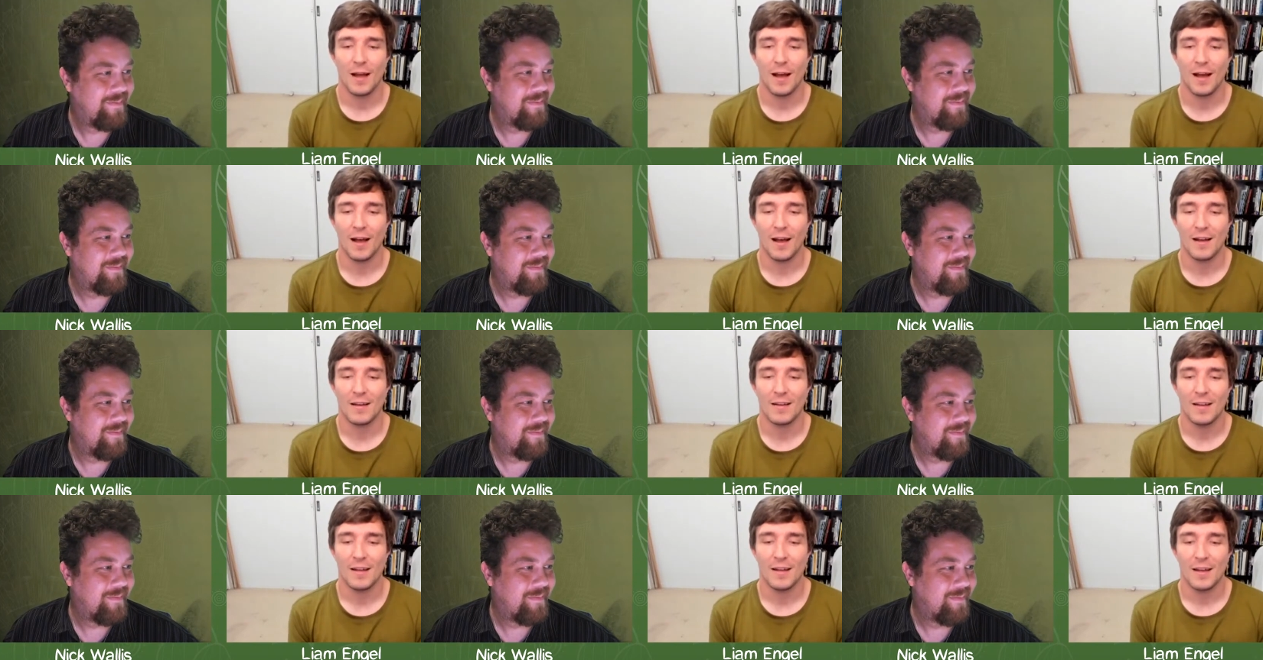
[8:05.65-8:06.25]

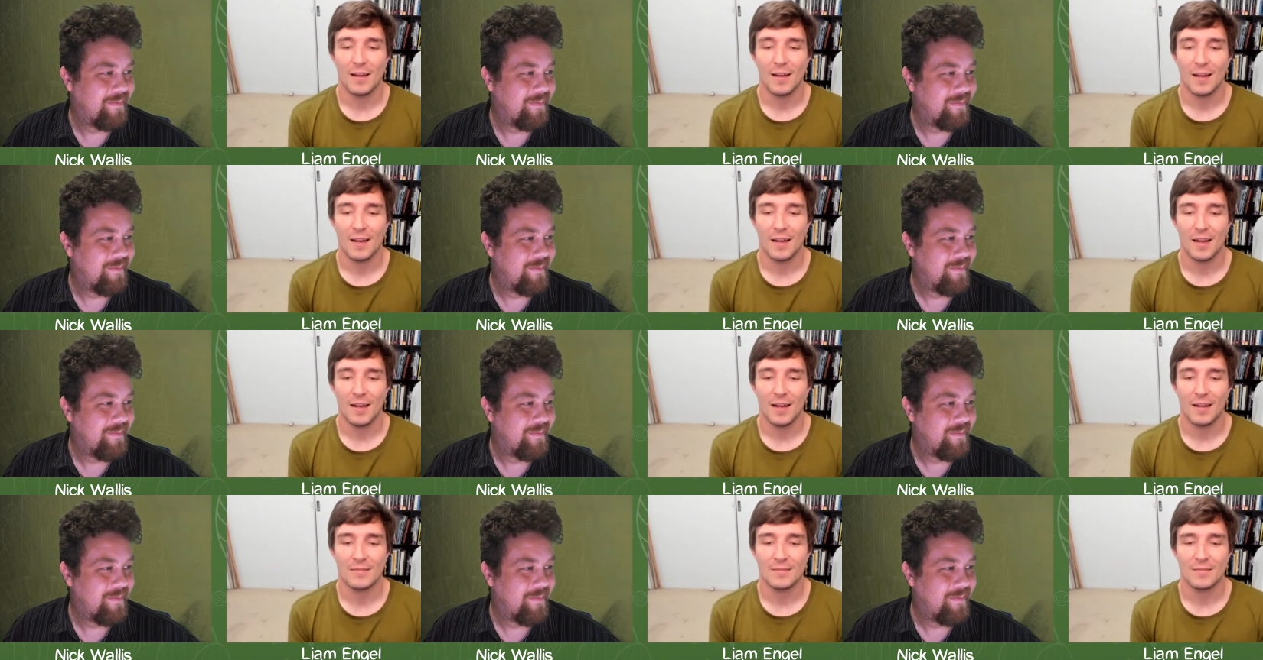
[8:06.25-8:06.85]
Speaker 1: Uh,
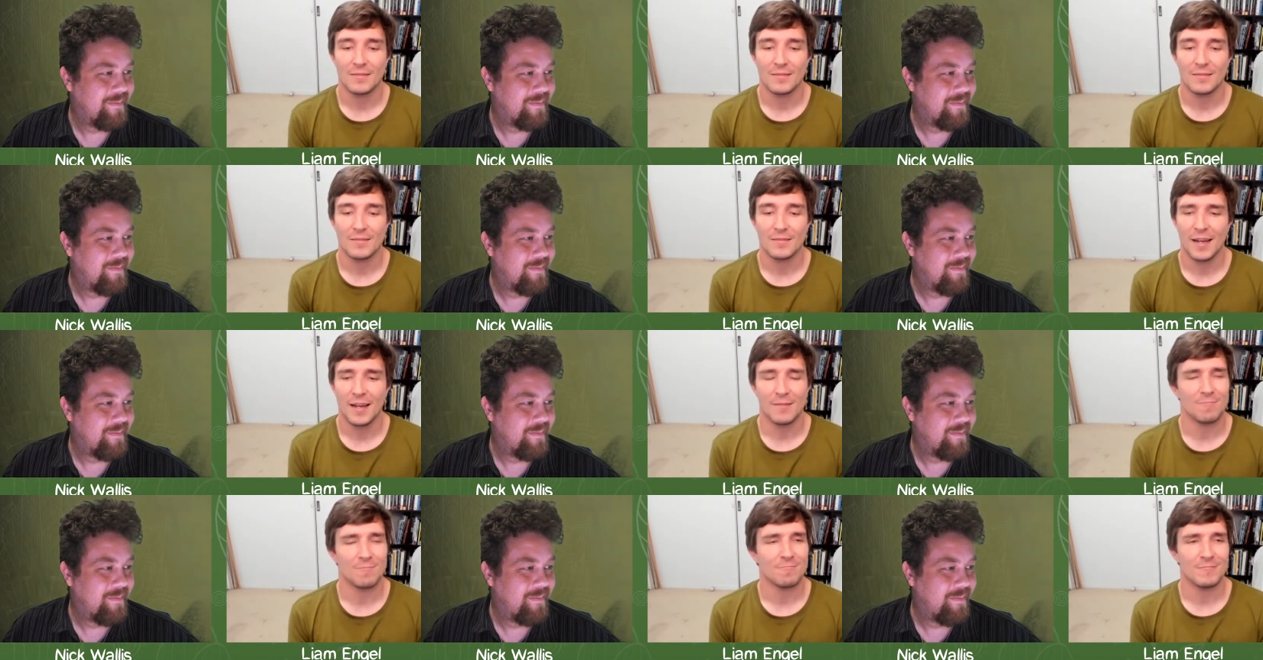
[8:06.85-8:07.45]

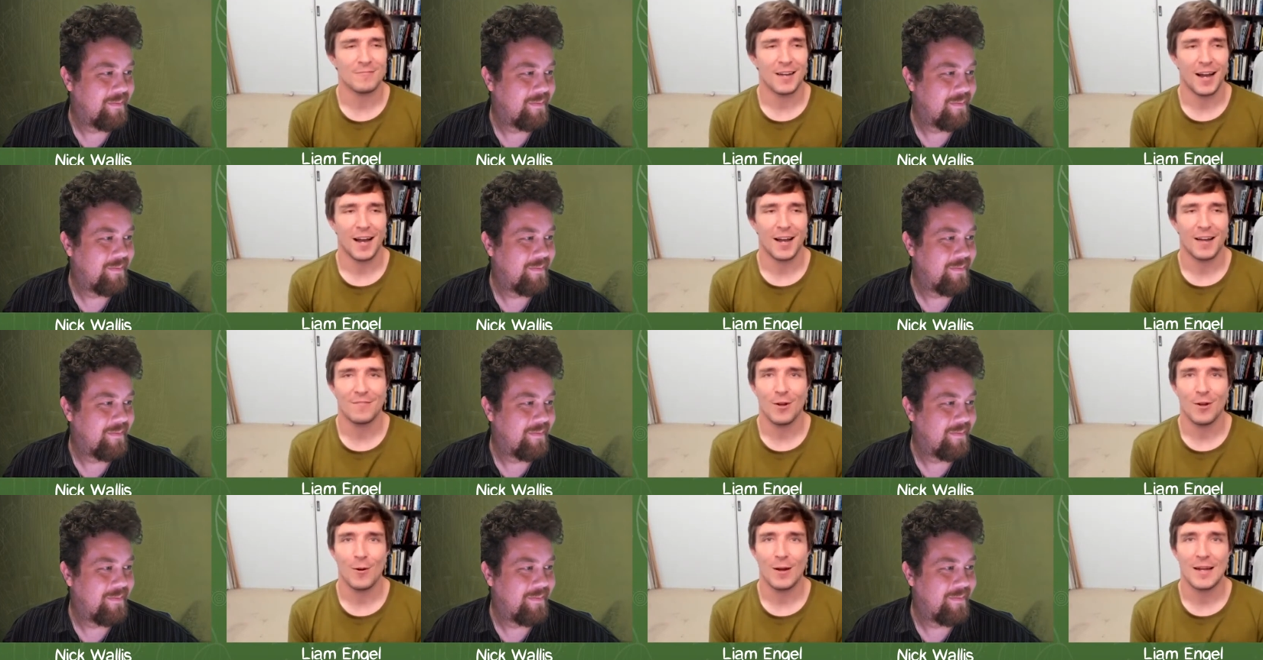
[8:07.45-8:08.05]
yeah, I
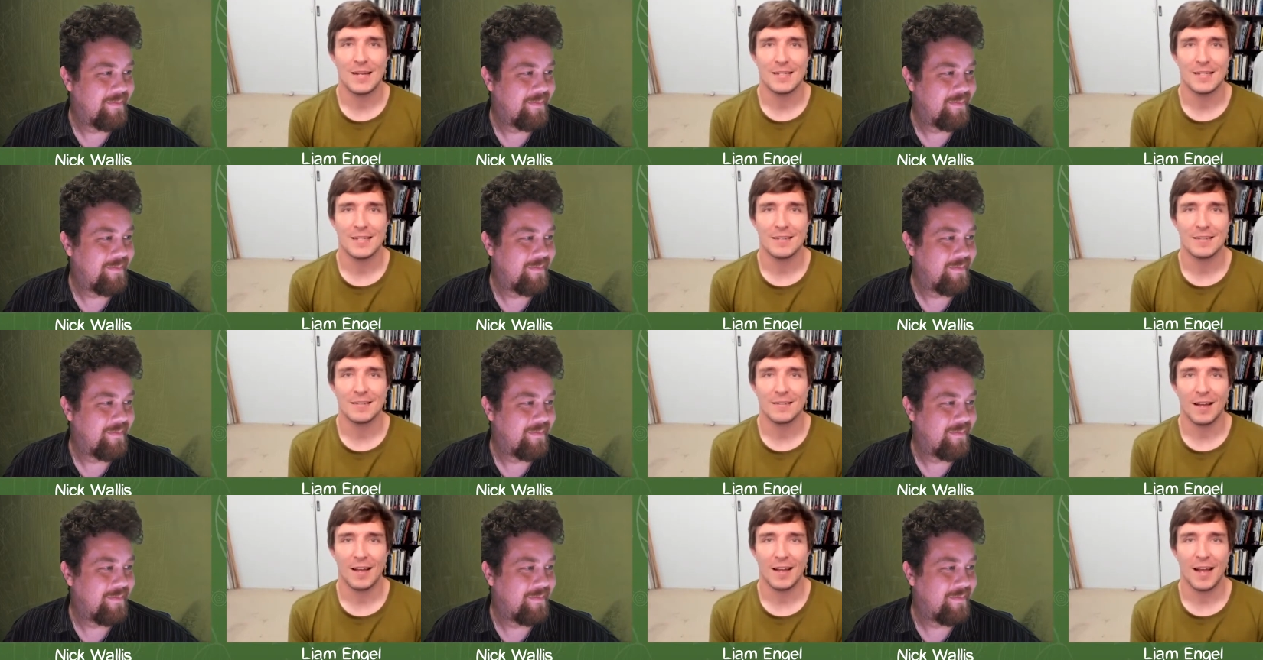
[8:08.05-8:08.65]
have no
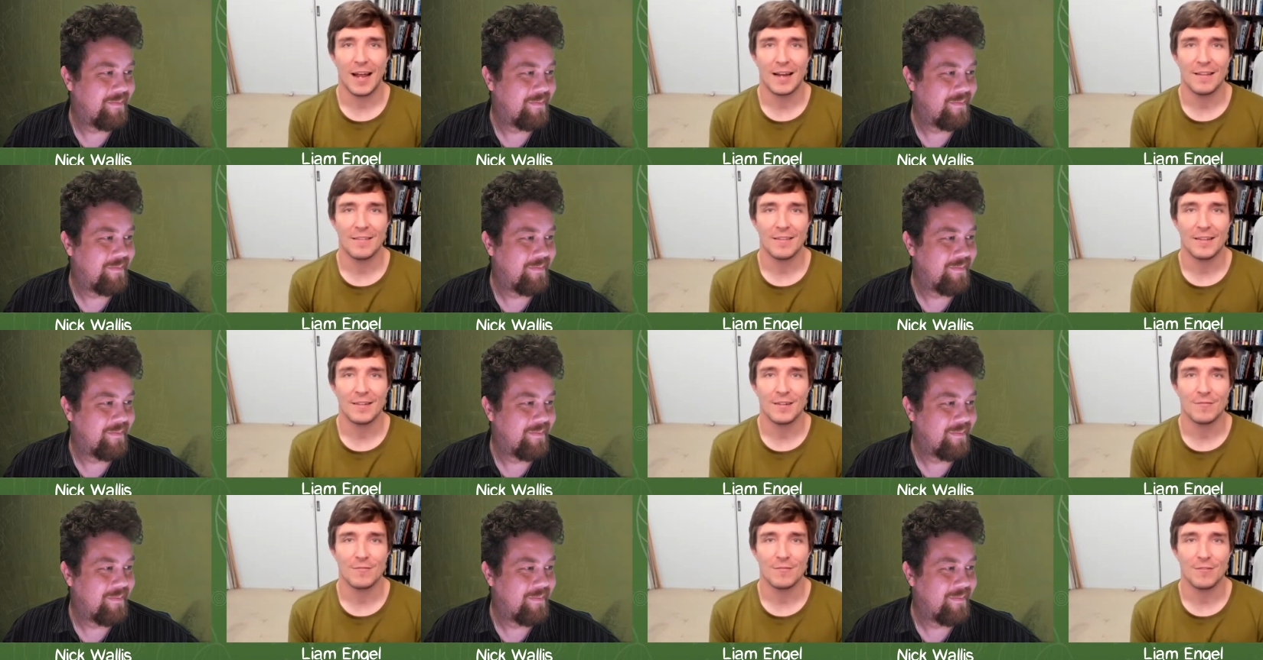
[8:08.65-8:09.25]
idea.
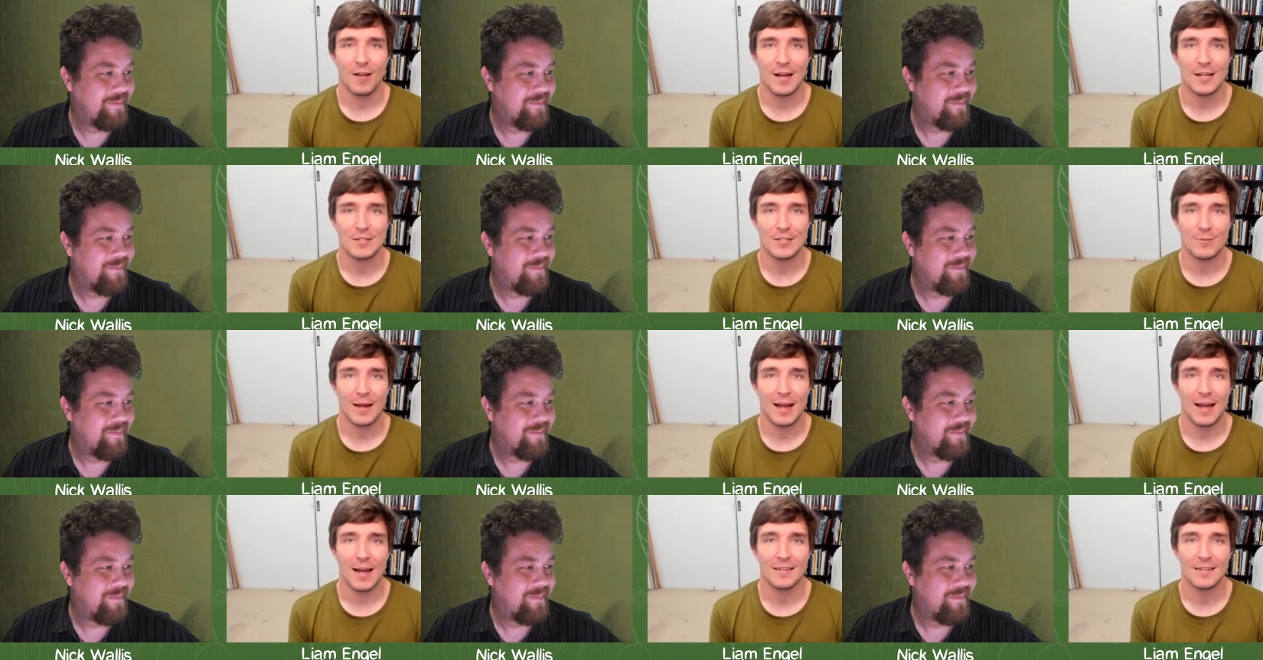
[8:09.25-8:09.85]
Anything that flies
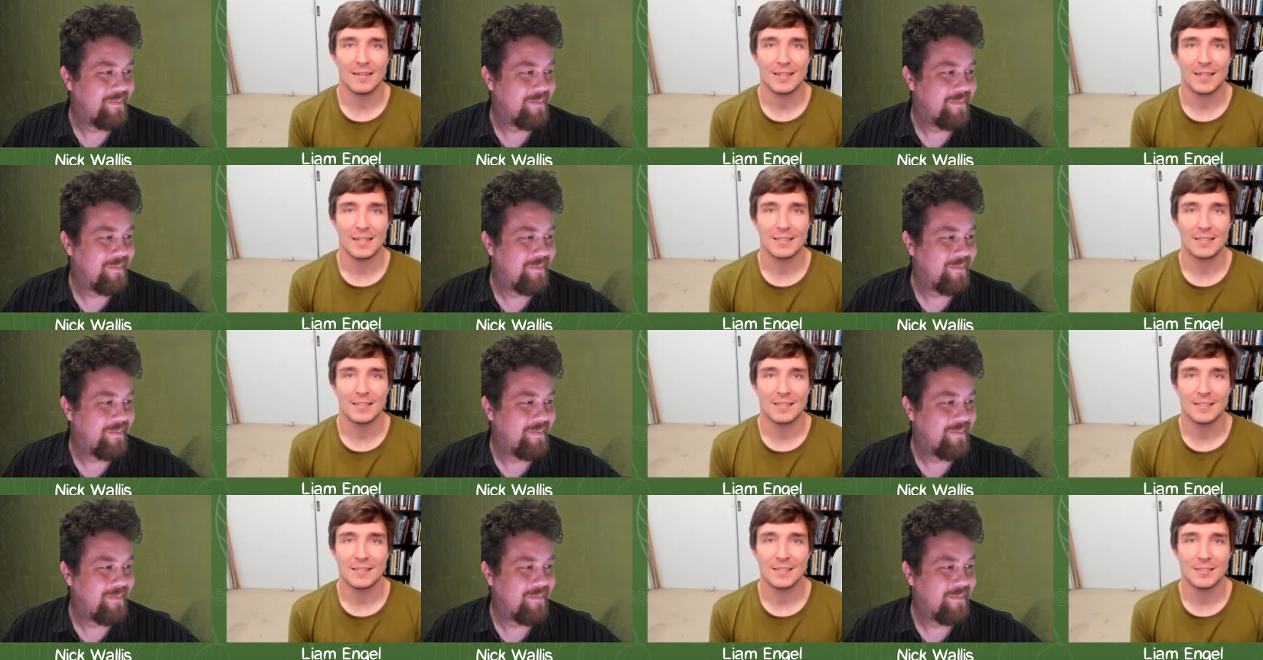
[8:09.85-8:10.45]
around and
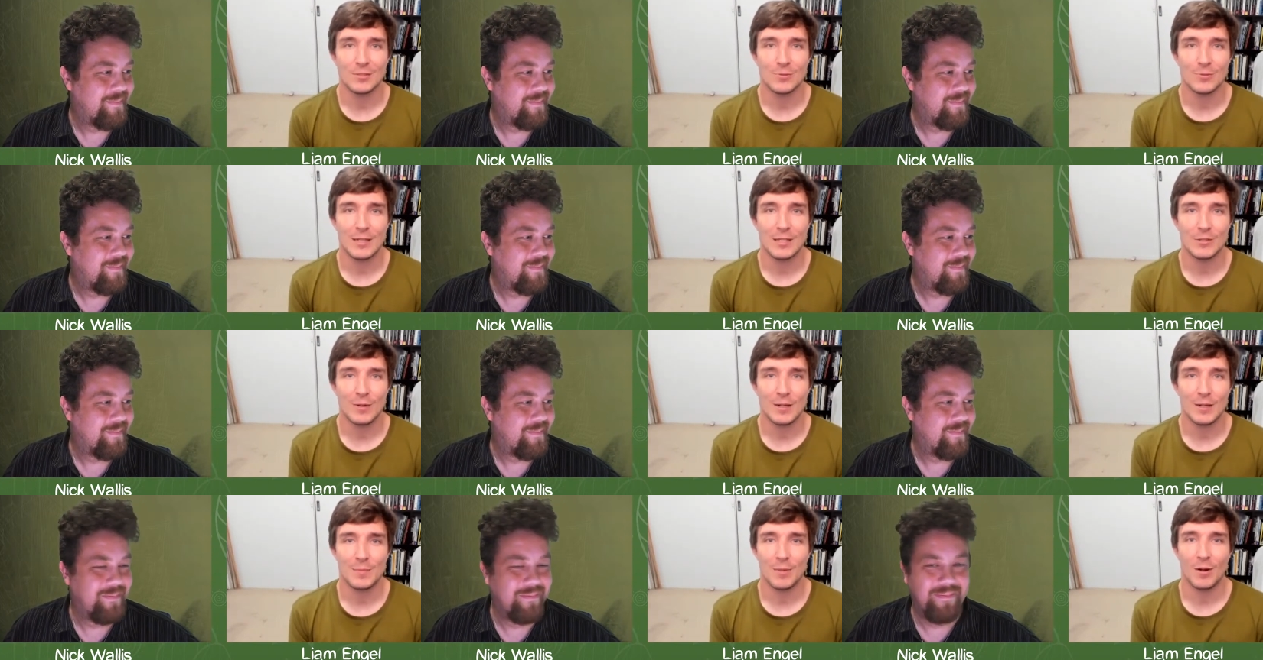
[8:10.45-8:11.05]
gets into sweet,
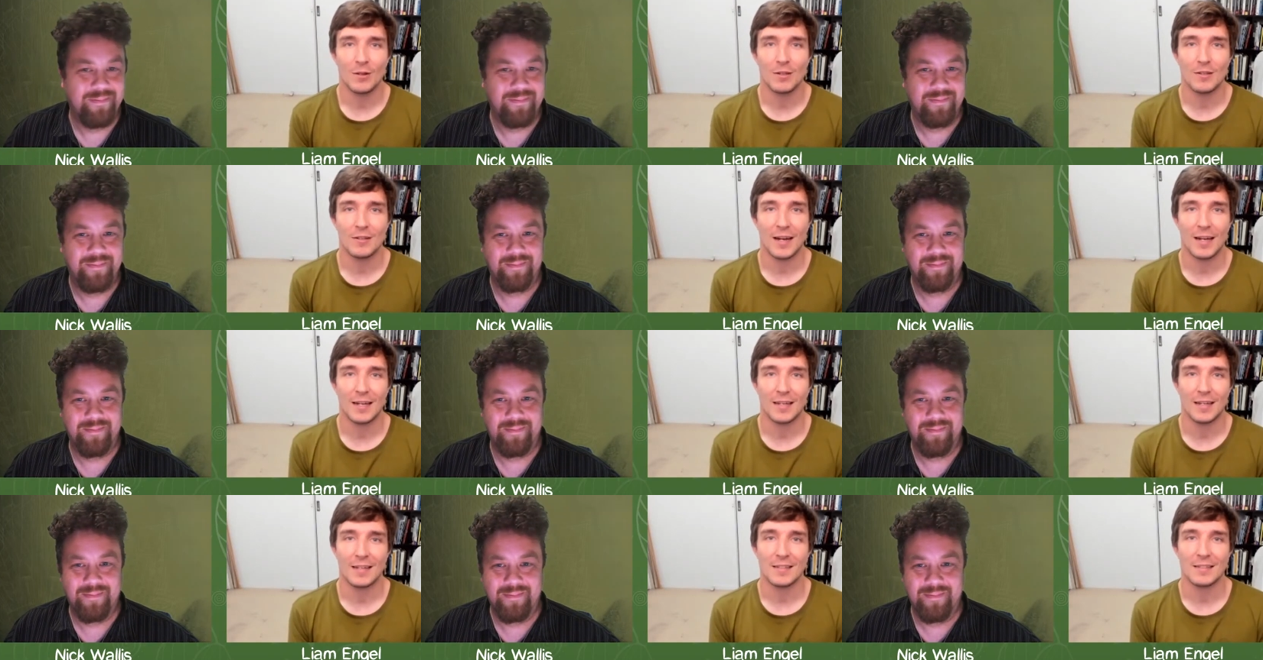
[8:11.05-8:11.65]
sweet pollen,
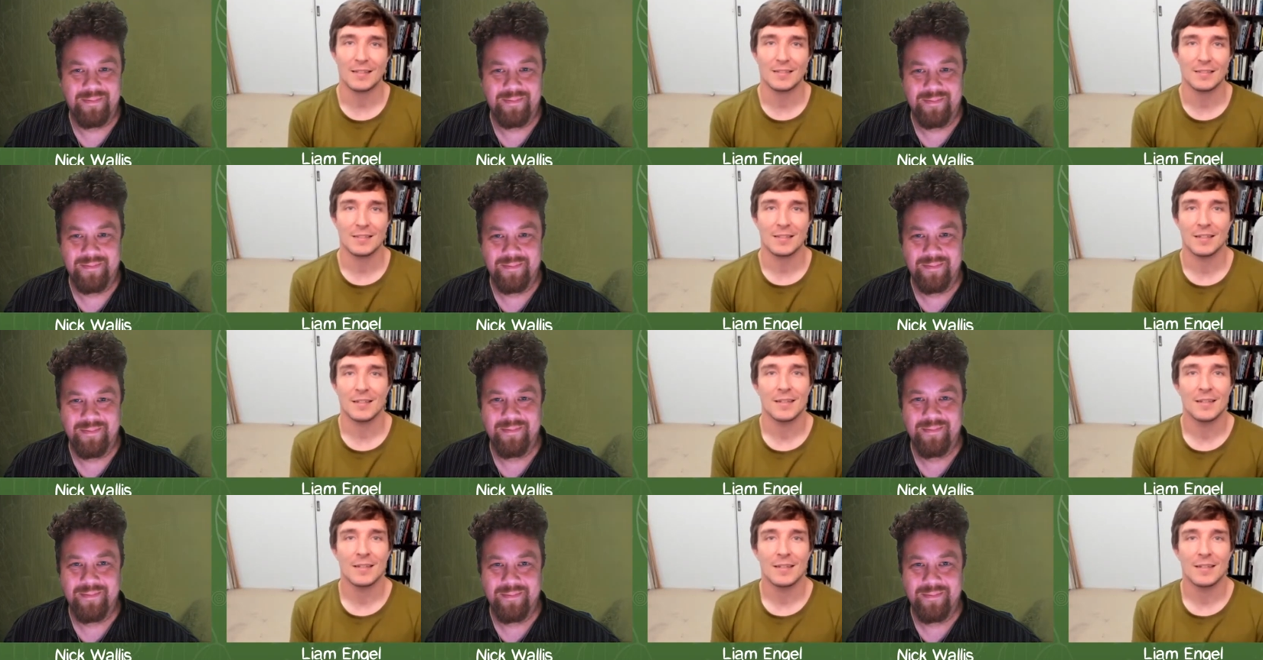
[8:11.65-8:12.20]
I guess.